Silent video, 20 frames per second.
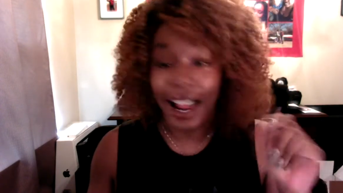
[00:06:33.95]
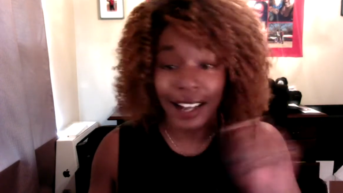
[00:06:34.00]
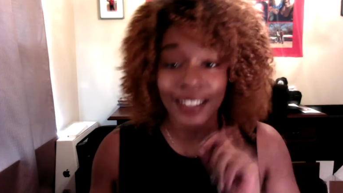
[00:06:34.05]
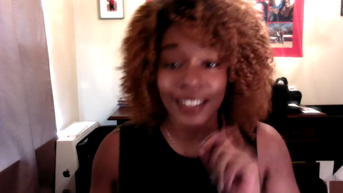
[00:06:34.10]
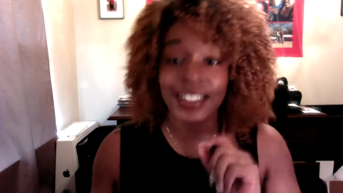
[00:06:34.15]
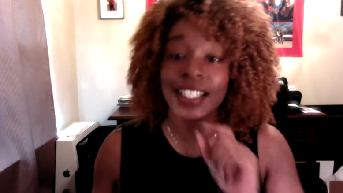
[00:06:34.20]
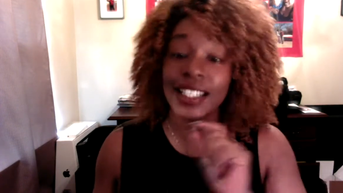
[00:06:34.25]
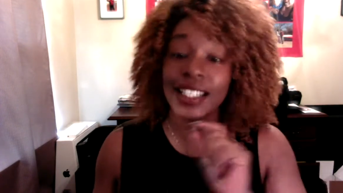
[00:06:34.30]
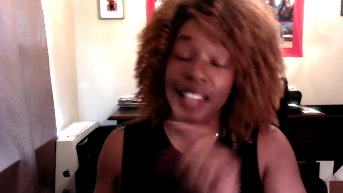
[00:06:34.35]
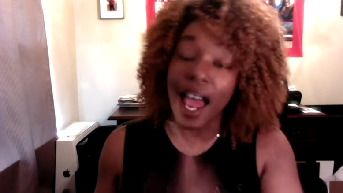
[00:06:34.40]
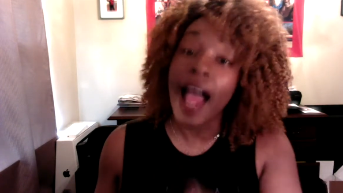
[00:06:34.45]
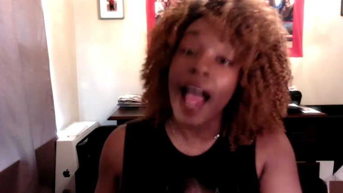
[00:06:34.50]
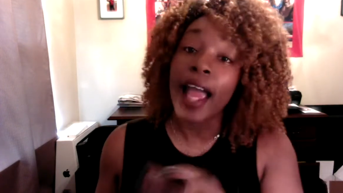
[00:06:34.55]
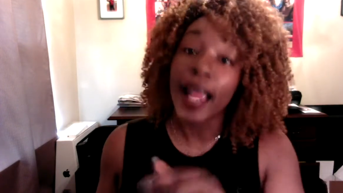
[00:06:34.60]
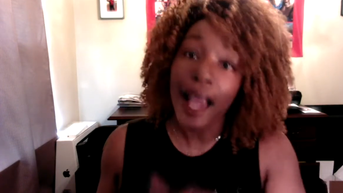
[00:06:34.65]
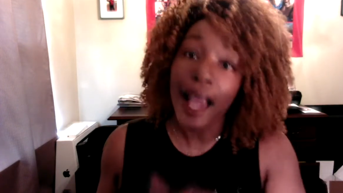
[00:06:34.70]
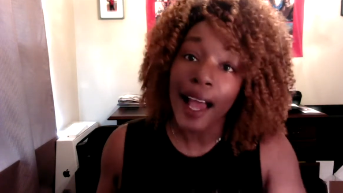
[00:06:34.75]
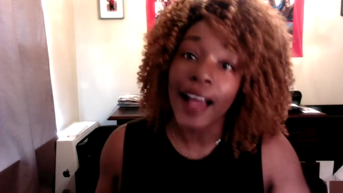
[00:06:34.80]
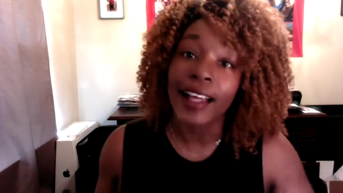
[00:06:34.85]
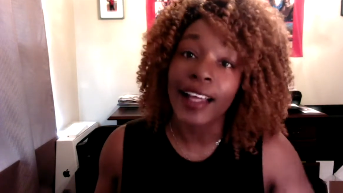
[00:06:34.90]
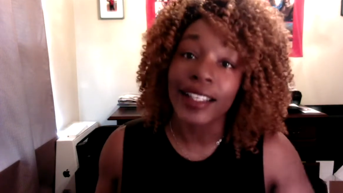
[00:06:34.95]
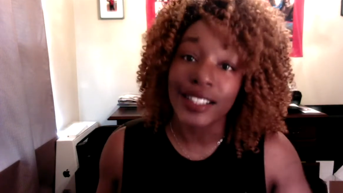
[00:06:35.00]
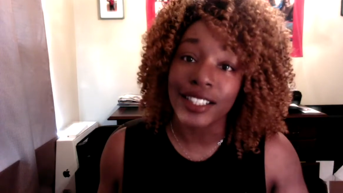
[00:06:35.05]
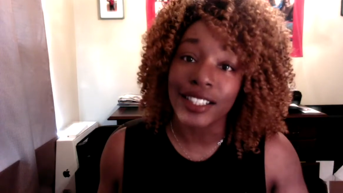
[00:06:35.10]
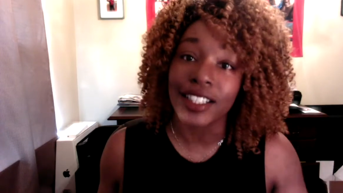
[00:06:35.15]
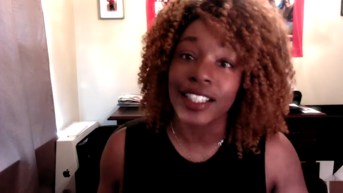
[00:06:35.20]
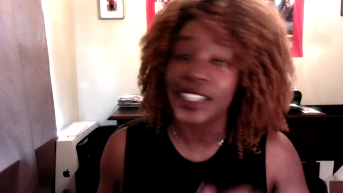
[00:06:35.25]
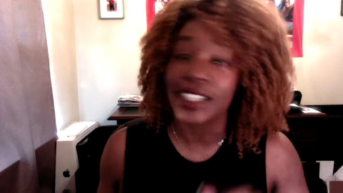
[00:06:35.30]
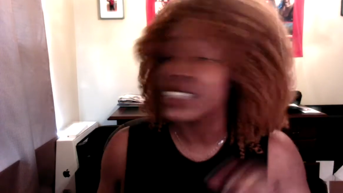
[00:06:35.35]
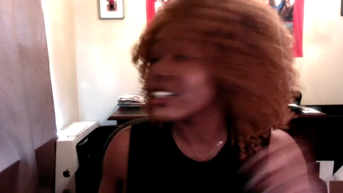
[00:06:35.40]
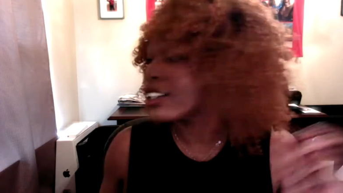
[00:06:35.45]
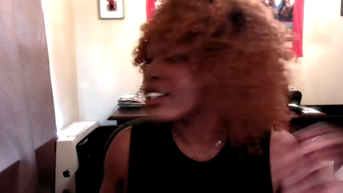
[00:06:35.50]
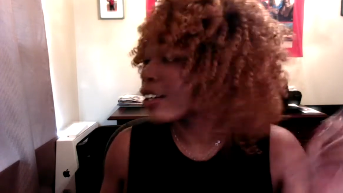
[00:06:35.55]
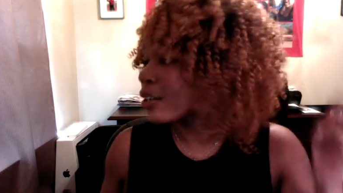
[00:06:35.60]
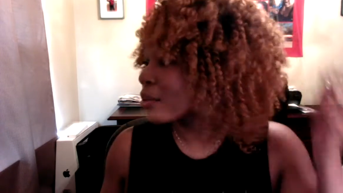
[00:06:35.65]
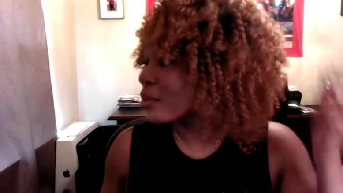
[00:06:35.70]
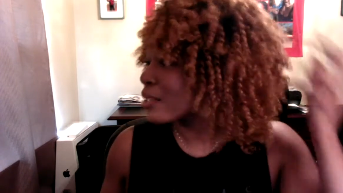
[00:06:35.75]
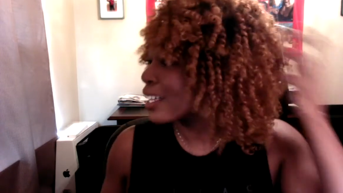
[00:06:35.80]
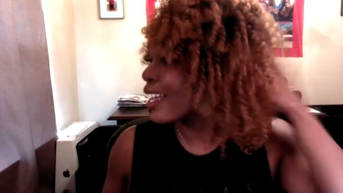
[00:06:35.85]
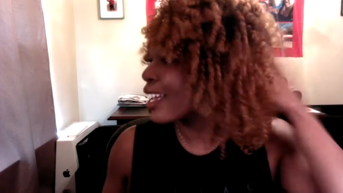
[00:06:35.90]
It's icon shit, you know what
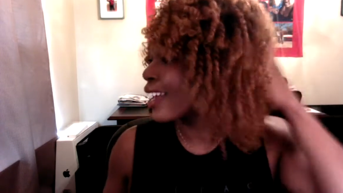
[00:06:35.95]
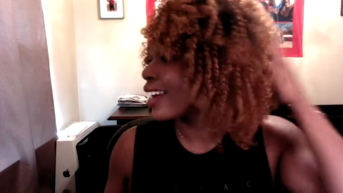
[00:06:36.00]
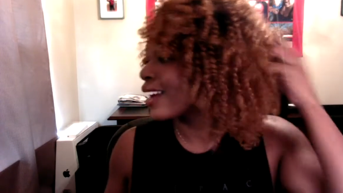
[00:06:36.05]
I'm saying?